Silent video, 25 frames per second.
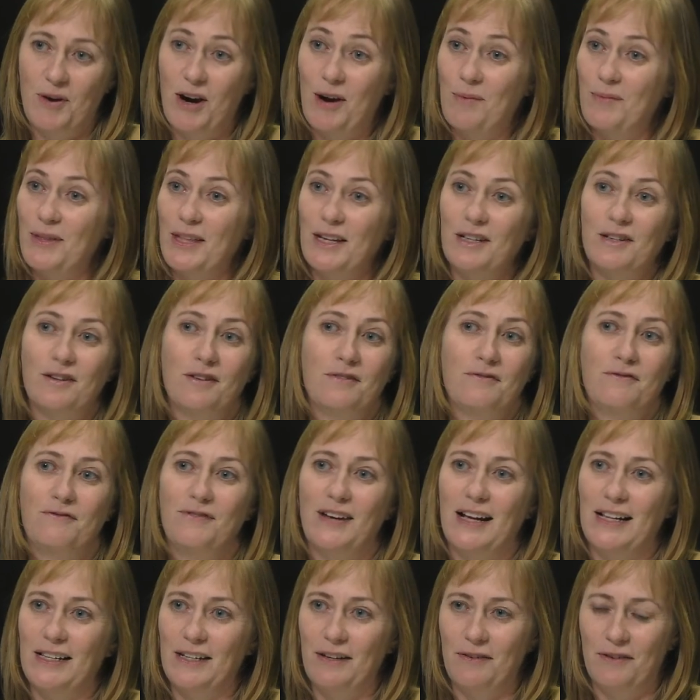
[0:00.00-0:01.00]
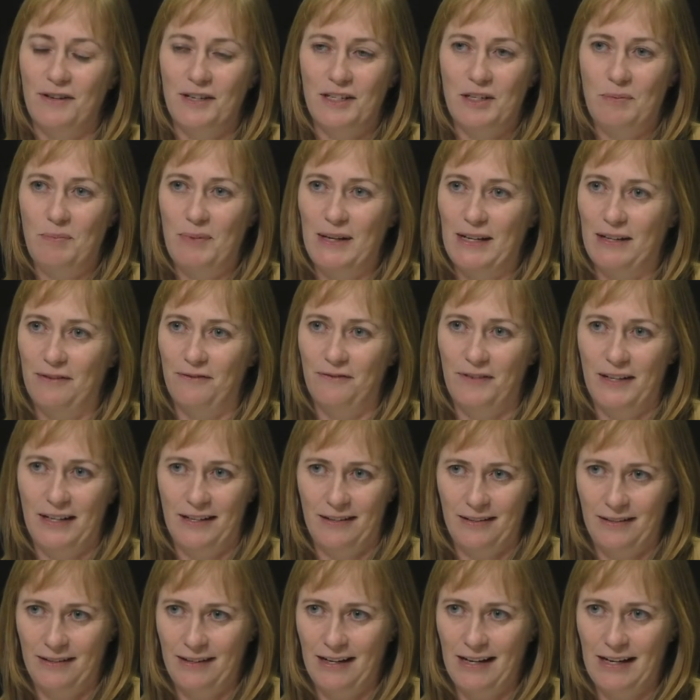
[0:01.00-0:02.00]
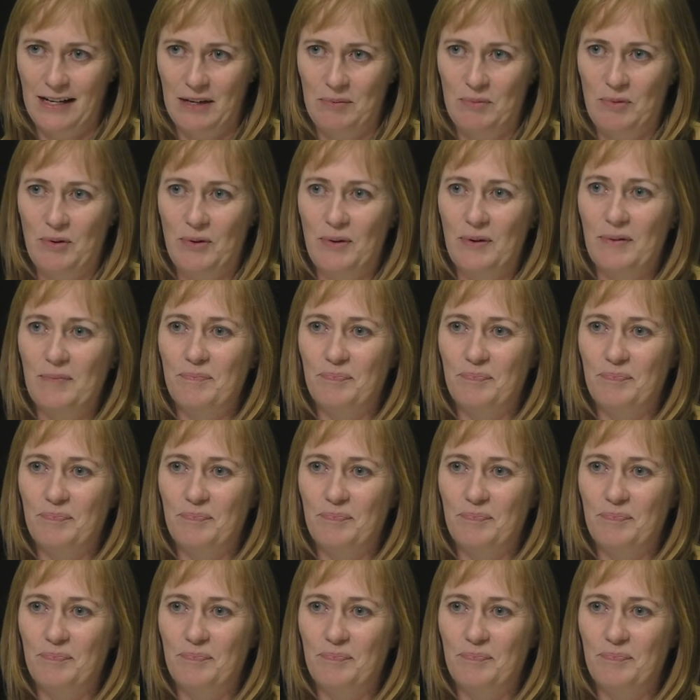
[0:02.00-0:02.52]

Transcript: home and they don't value it as a benefit anymore.